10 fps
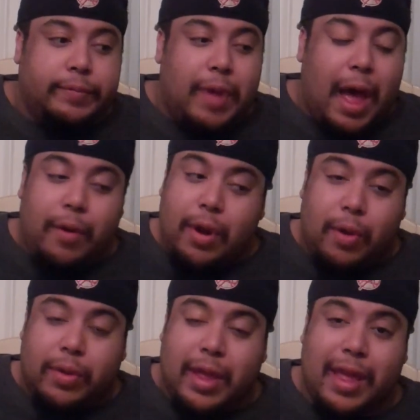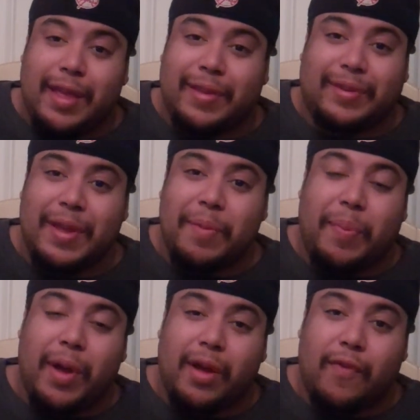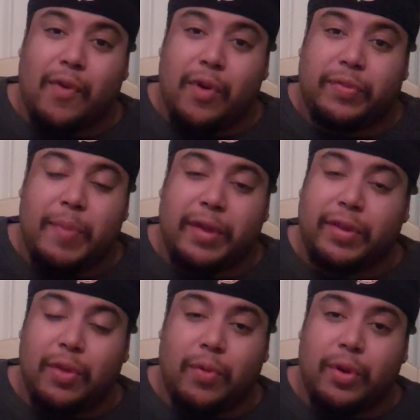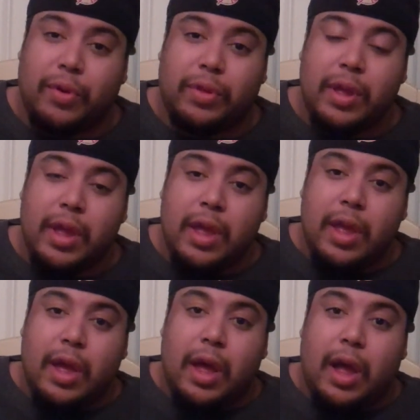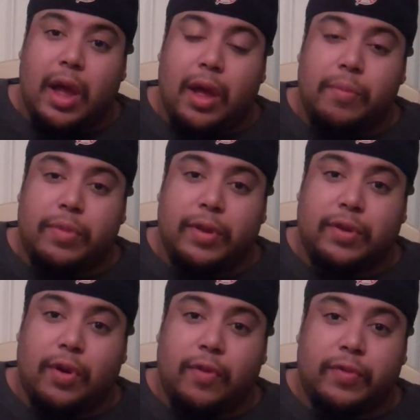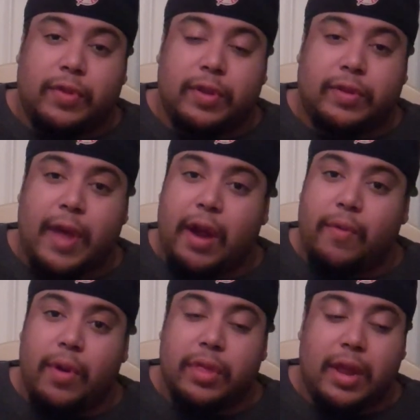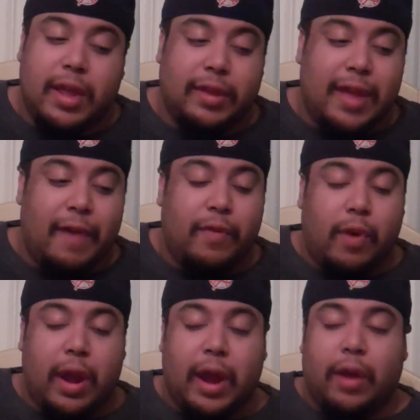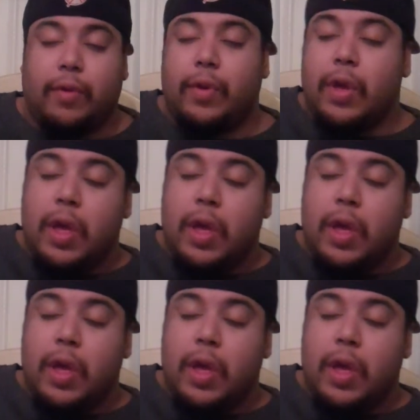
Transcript: I don't know. CM Punk, of course, best in the world. Deserves this title run that he's having right now.